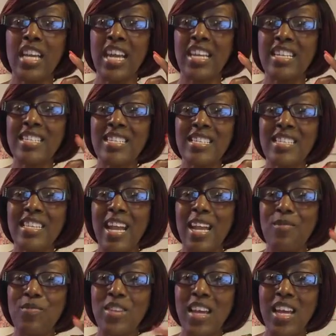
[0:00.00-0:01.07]
is the same
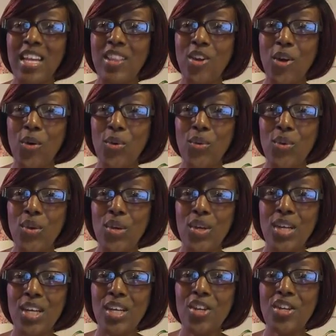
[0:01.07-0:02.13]
thing, though.
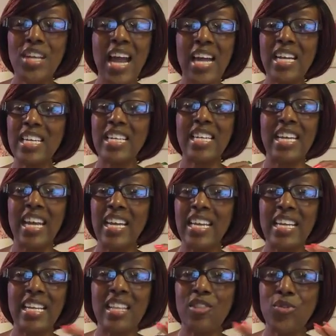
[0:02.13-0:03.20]
You're not going to get
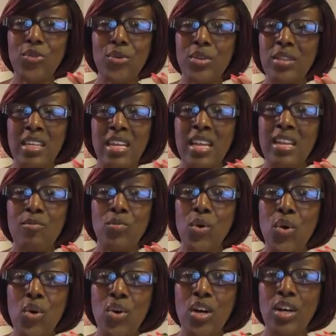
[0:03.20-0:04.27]
anything
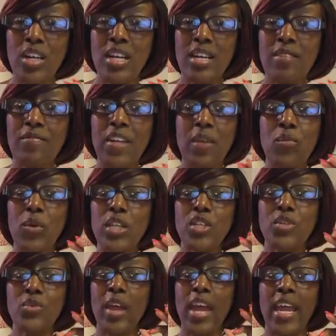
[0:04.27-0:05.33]
more than what
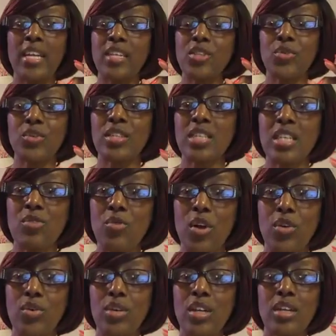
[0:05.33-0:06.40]
you added to a
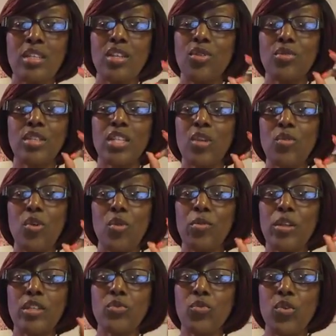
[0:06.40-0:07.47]
0. So 0
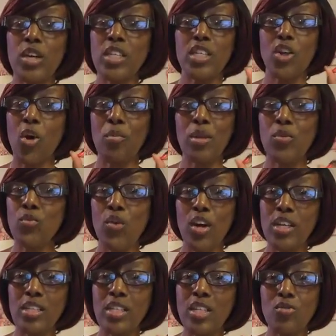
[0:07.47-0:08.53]
plus 1 is going to be
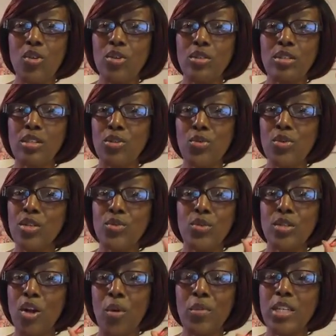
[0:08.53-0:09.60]
1. 0, 2 is
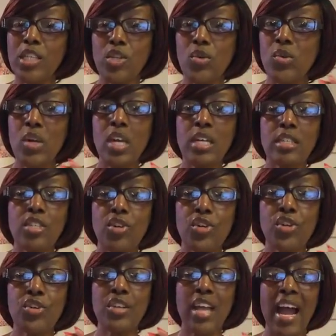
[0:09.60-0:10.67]
going to be 2. So
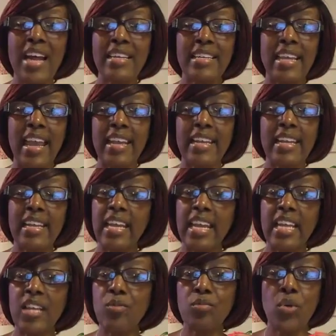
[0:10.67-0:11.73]
you're not getting
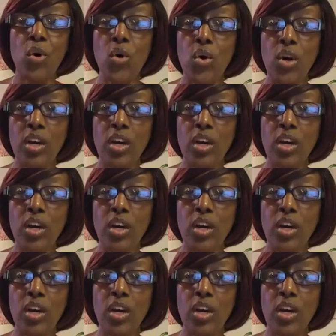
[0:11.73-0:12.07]
any more